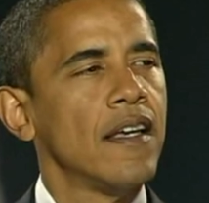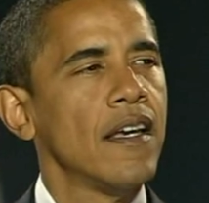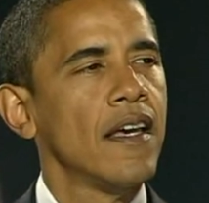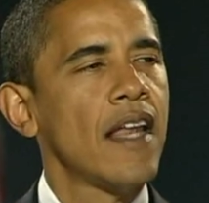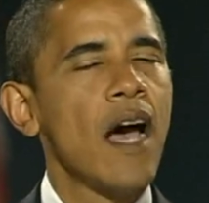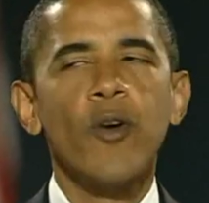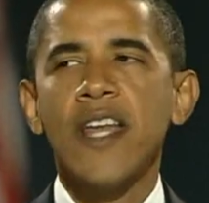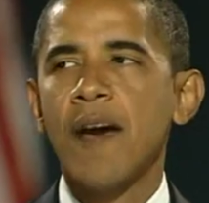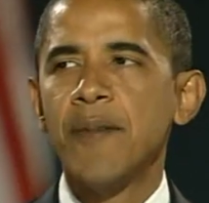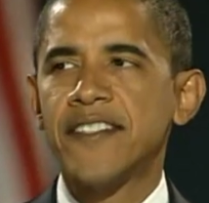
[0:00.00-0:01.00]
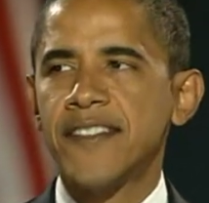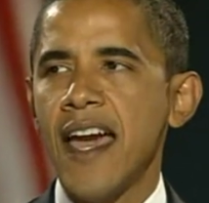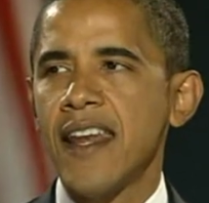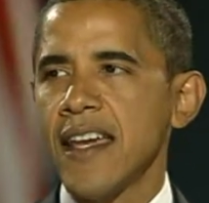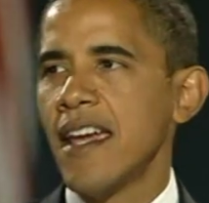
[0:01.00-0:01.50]
And I would not be
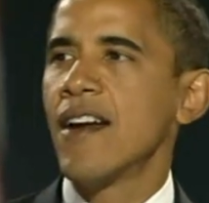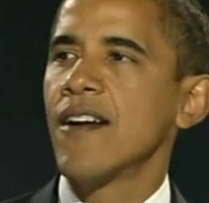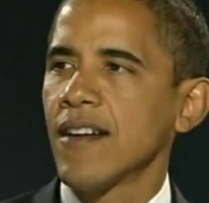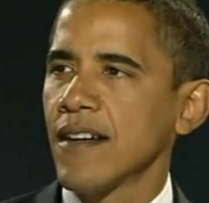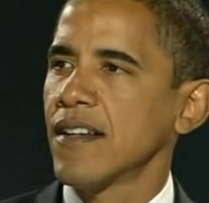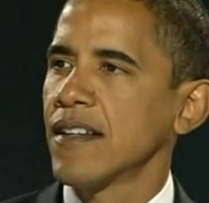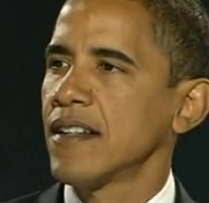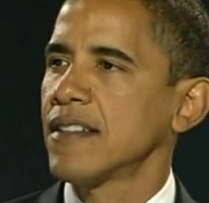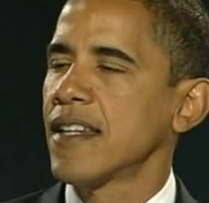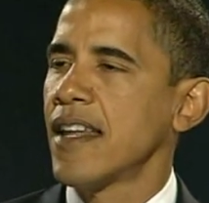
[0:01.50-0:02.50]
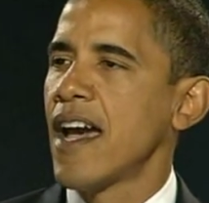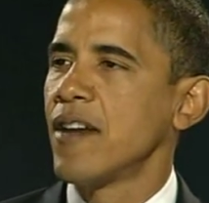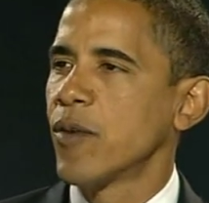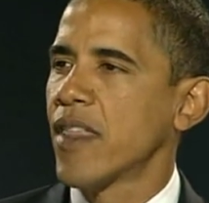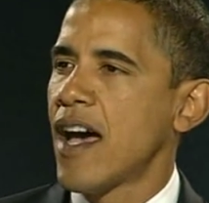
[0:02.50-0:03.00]
standing here tonight
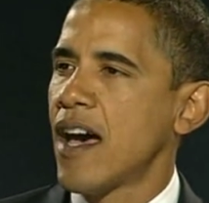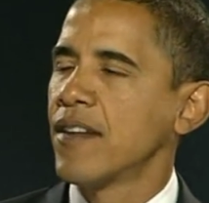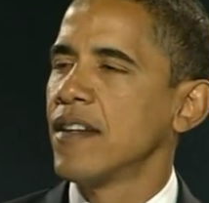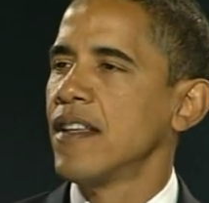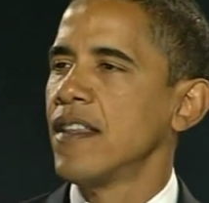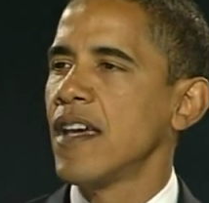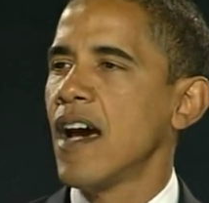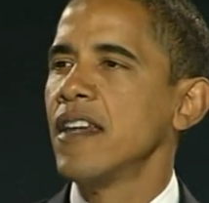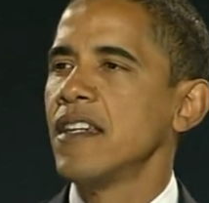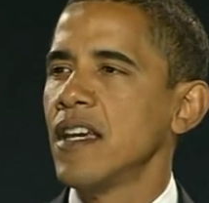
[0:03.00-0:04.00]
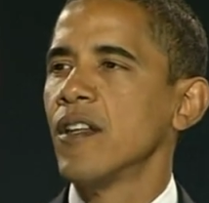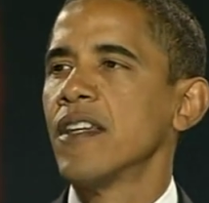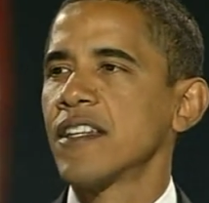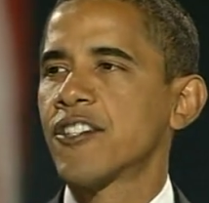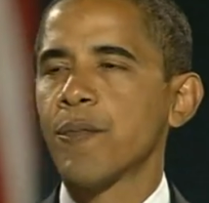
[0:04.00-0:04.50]
without the
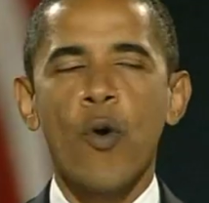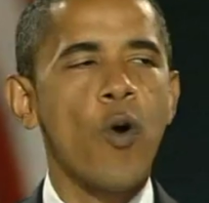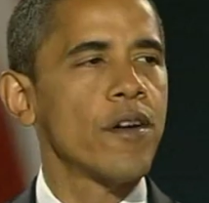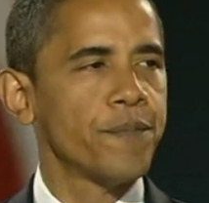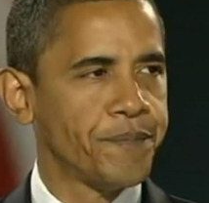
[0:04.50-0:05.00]
unyielding support